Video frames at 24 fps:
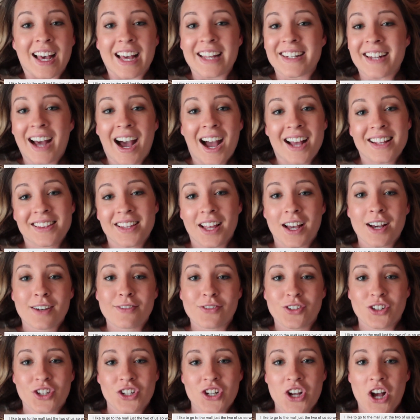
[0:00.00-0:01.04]
And I
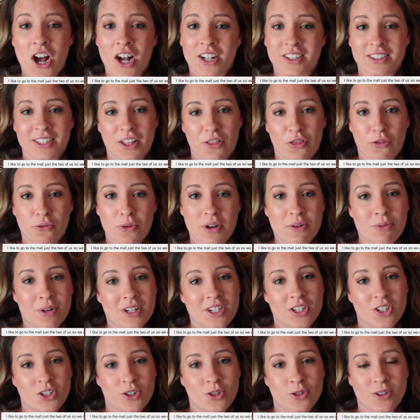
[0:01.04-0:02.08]
love chocolate.
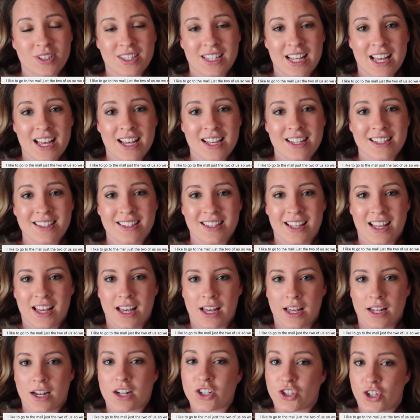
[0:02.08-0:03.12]
312 says
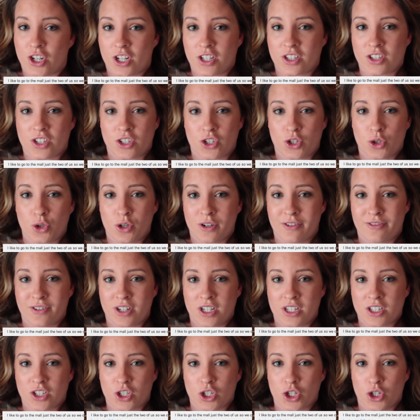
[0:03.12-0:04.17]
that just the two of
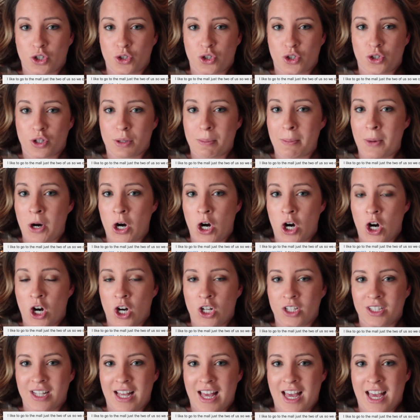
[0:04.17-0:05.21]
us go to the
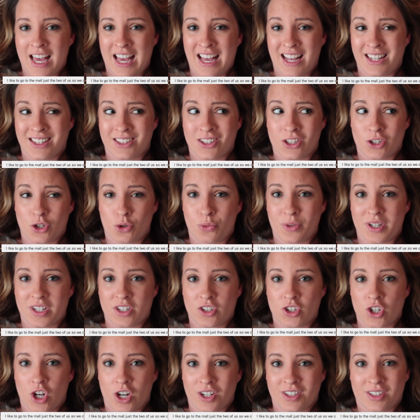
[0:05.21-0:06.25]
mall and so we
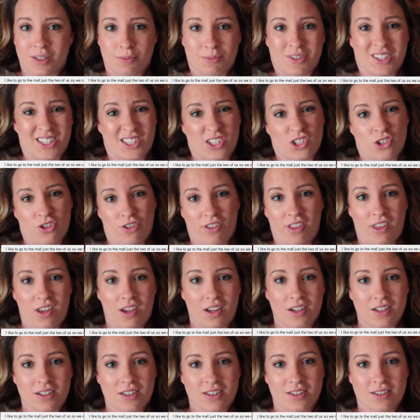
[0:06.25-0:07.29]
can talk some sister
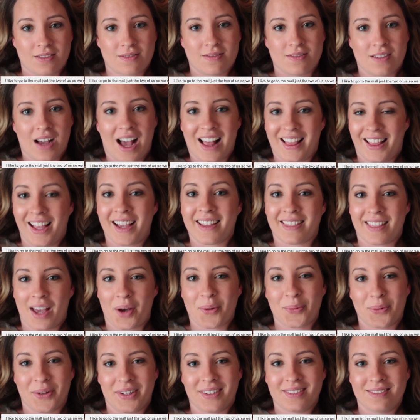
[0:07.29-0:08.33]
things. I like
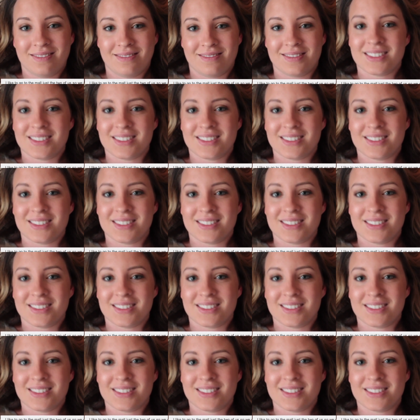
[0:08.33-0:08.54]
that one.